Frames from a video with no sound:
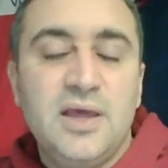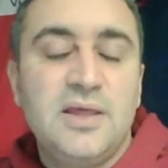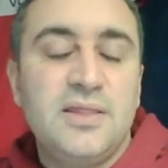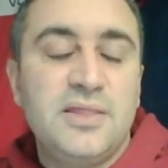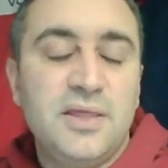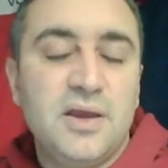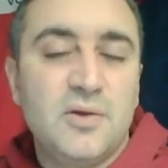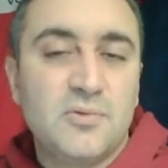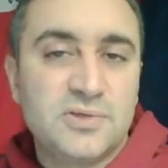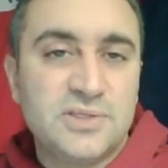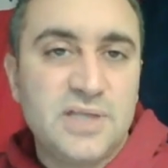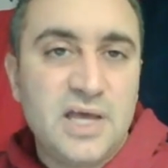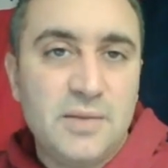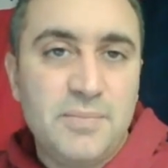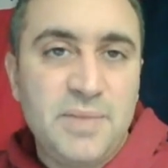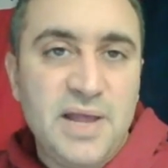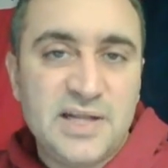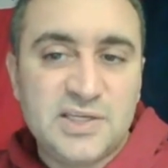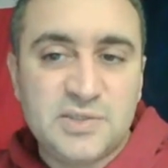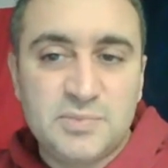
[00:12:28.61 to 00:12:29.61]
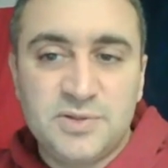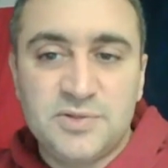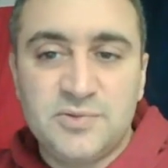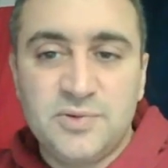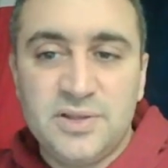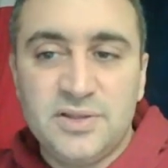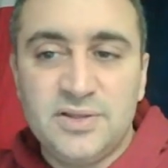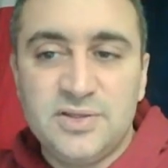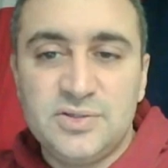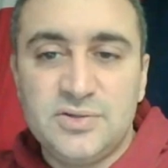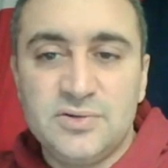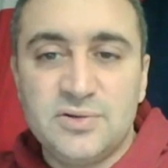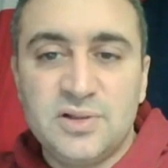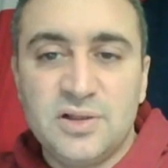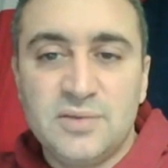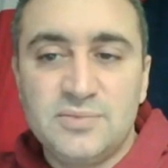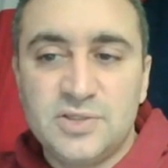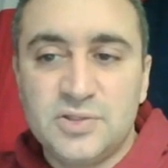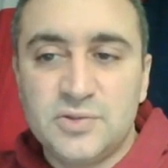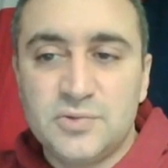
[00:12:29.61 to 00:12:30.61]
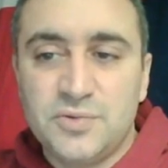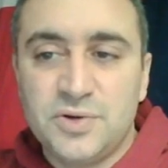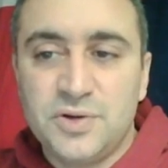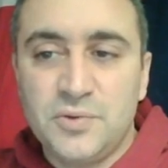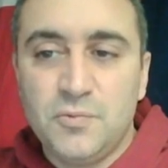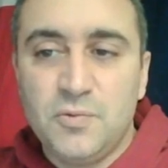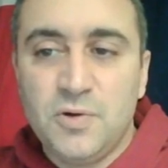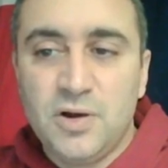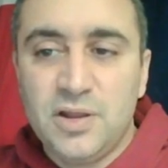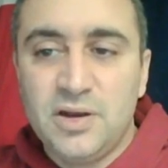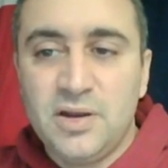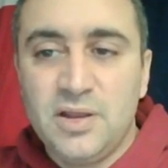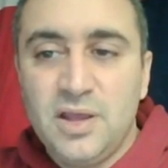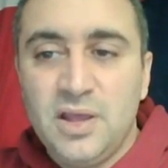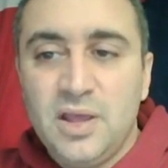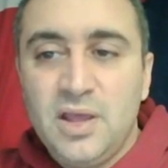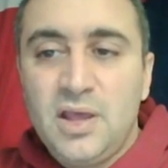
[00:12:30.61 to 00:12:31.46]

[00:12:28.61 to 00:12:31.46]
There was not a match between these two clubs in 21.